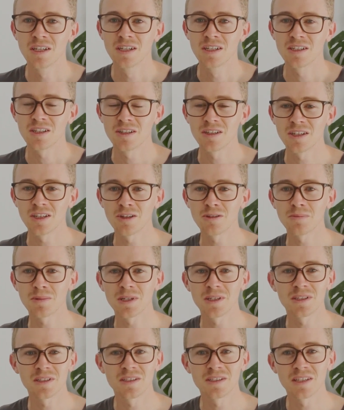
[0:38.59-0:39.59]
So to help
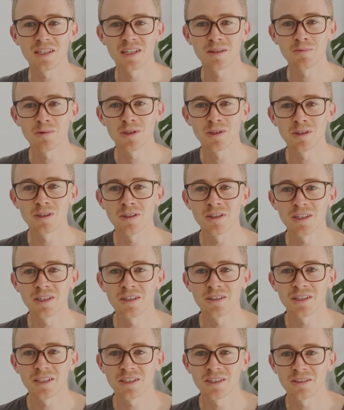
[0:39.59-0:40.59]
understand what
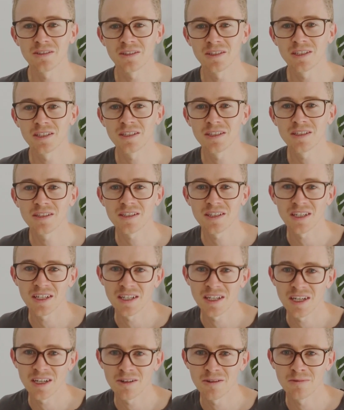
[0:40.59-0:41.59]
LiDAR actually is
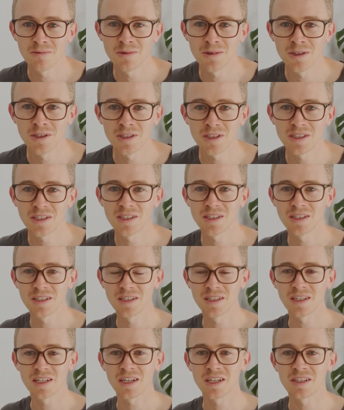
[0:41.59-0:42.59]
and how it works,
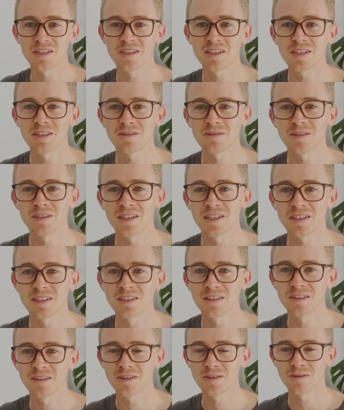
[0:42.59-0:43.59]
stick around
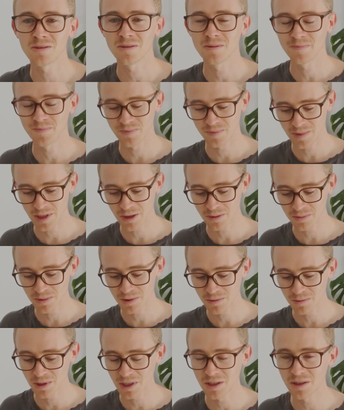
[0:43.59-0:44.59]
and I'll help
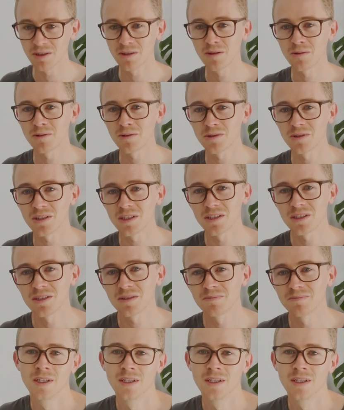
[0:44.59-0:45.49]
you run through this.